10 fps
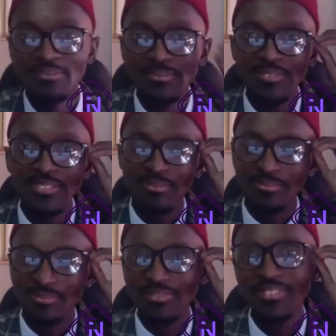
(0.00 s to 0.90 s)
So at
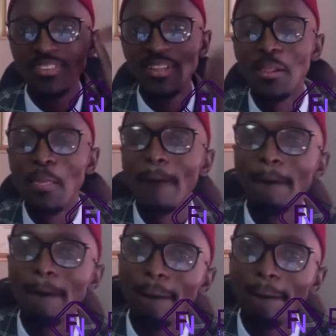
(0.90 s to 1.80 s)
age of
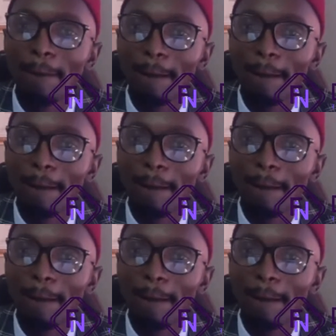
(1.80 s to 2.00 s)
27, you